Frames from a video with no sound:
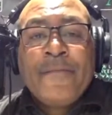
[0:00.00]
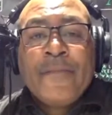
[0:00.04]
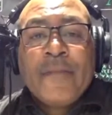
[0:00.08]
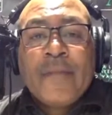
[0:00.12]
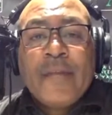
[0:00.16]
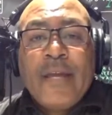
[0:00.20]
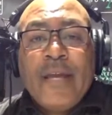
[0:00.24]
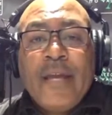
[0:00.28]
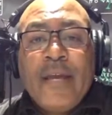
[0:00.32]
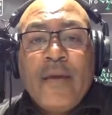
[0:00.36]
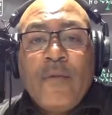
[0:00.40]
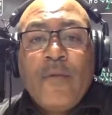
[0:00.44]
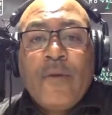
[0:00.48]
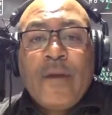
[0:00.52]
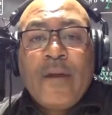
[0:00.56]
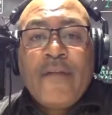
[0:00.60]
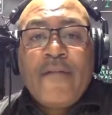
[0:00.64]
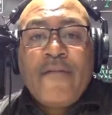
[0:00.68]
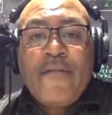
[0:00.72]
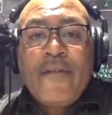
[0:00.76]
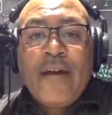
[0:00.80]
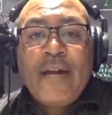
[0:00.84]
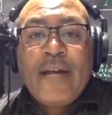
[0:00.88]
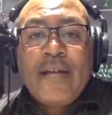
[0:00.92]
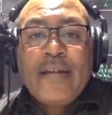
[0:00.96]
And what I
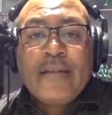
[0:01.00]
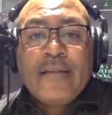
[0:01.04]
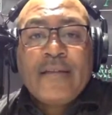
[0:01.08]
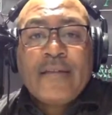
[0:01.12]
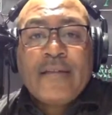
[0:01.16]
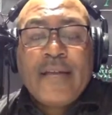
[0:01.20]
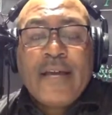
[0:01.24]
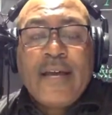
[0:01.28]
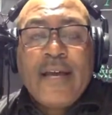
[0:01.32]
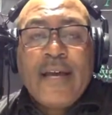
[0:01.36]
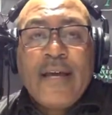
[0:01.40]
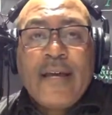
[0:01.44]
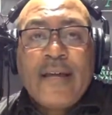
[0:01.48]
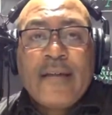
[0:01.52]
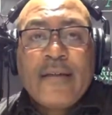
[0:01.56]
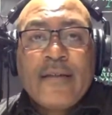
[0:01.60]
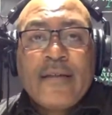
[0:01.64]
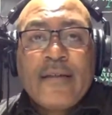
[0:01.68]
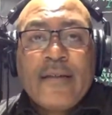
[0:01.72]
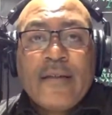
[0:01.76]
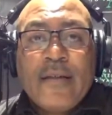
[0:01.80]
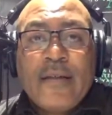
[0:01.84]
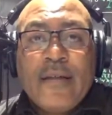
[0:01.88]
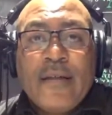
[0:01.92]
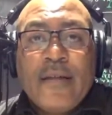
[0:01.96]
find is that
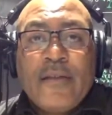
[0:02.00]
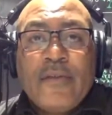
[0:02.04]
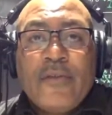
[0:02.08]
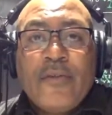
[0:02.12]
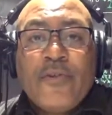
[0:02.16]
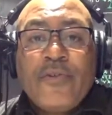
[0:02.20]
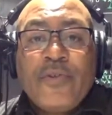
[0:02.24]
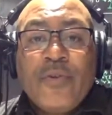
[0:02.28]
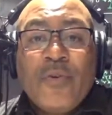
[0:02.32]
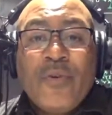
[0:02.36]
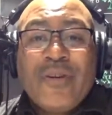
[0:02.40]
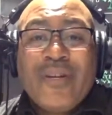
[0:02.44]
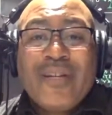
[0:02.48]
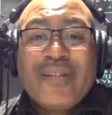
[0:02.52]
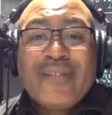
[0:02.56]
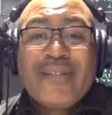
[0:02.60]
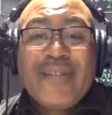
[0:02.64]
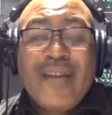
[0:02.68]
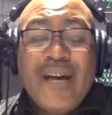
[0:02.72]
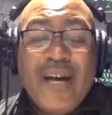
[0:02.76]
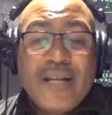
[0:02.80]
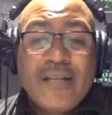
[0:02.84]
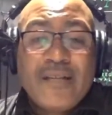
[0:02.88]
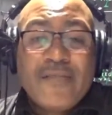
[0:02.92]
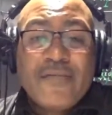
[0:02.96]
they're doing a
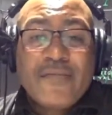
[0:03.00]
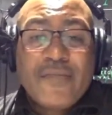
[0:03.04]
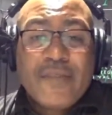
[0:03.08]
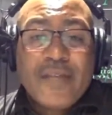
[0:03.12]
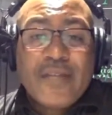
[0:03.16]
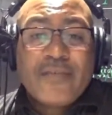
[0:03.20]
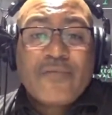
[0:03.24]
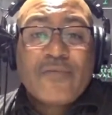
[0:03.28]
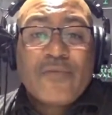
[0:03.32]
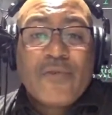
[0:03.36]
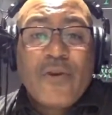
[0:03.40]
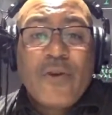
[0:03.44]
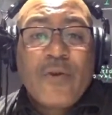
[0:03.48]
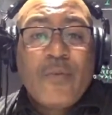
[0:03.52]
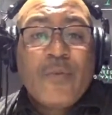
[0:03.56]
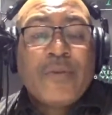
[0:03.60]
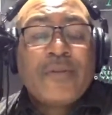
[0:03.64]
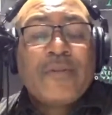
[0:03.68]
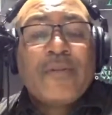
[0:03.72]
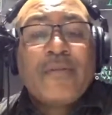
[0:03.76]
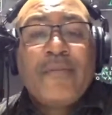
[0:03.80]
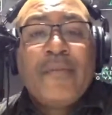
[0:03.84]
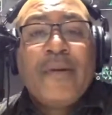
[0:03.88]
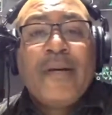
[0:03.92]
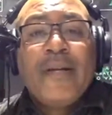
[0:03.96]
ton of things wrong with
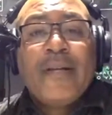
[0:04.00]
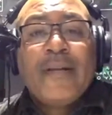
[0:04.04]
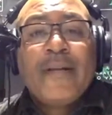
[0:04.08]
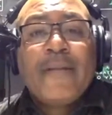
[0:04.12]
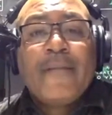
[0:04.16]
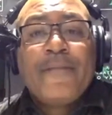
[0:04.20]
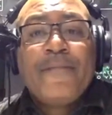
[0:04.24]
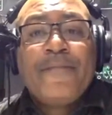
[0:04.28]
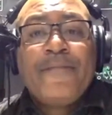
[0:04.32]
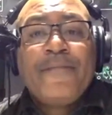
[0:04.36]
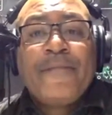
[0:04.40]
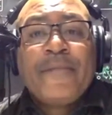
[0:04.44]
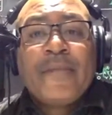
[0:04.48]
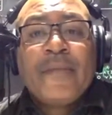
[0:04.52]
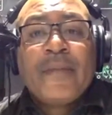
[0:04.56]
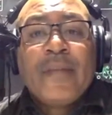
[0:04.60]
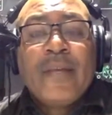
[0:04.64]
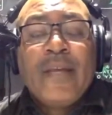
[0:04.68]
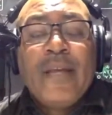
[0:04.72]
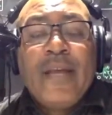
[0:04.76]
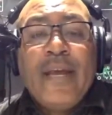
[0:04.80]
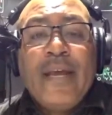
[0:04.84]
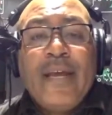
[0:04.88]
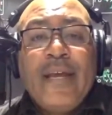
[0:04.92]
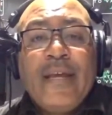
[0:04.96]
their money.
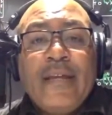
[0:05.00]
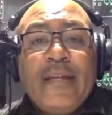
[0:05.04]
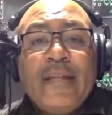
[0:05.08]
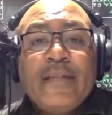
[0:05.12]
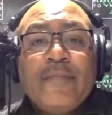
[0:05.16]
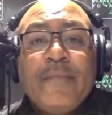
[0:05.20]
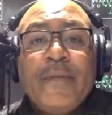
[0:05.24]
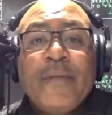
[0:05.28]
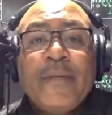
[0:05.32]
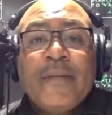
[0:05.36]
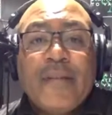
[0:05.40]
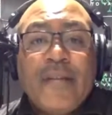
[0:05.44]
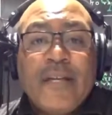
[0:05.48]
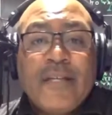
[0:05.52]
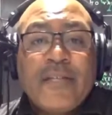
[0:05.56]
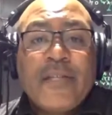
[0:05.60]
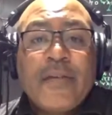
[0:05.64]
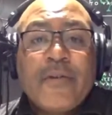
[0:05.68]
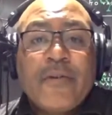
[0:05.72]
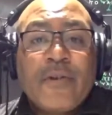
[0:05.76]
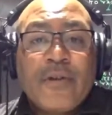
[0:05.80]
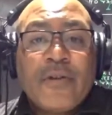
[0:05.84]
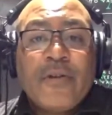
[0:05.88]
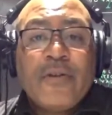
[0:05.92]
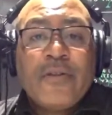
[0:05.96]
And it's because
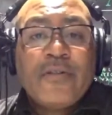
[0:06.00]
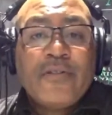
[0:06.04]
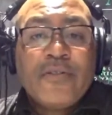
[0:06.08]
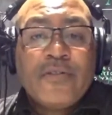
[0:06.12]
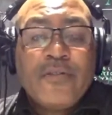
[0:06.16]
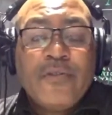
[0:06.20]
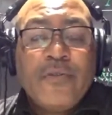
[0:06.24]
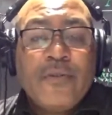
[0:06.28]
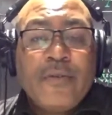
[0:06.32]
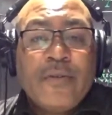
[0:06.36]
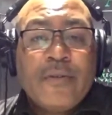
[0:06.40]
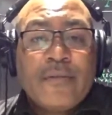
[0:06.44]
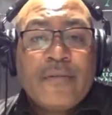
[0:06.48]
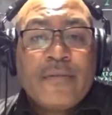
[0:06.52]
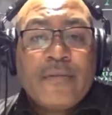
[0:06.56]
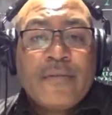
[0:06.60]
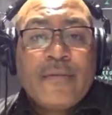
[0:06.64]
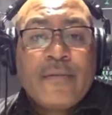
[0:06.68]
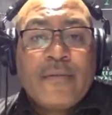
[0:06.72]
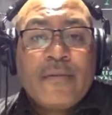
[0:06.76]
they're a good student.